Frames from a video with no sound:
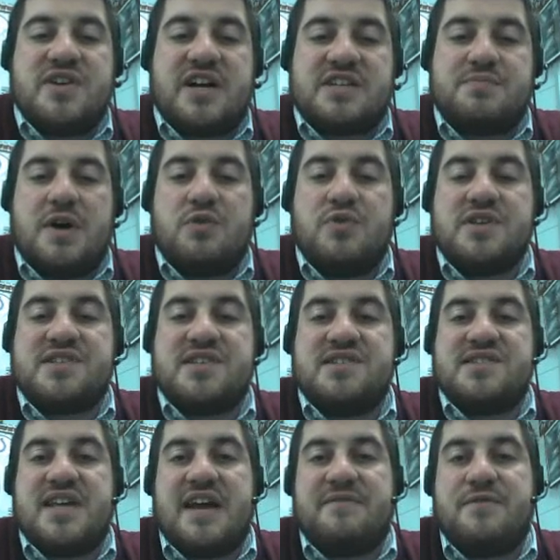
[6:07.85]
We talked about
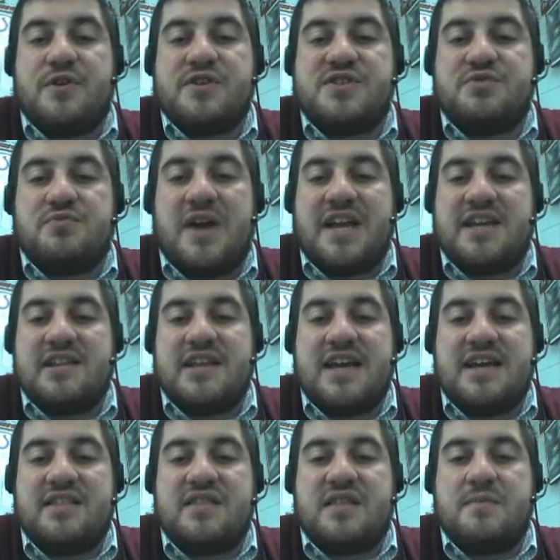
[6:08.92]
Wilson's effort to
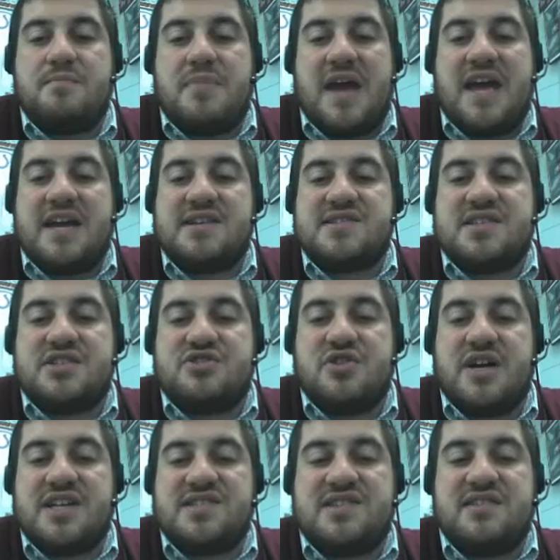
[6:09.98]
regulate the banks,
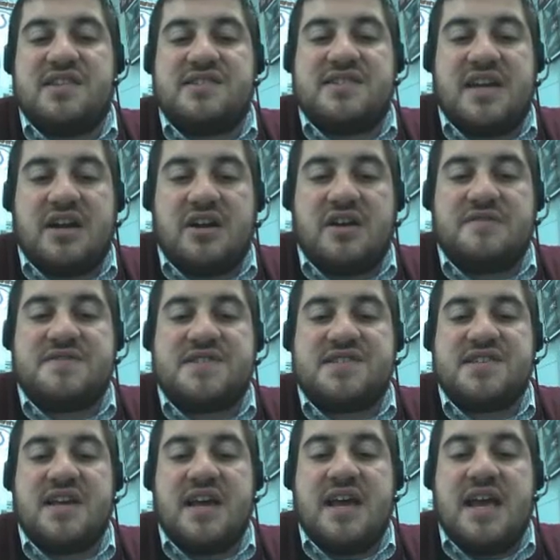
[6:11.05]
the trusts, and the
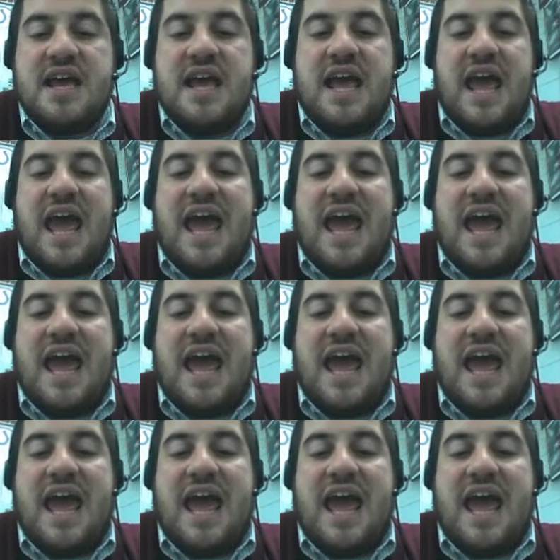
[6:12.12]
tariffs.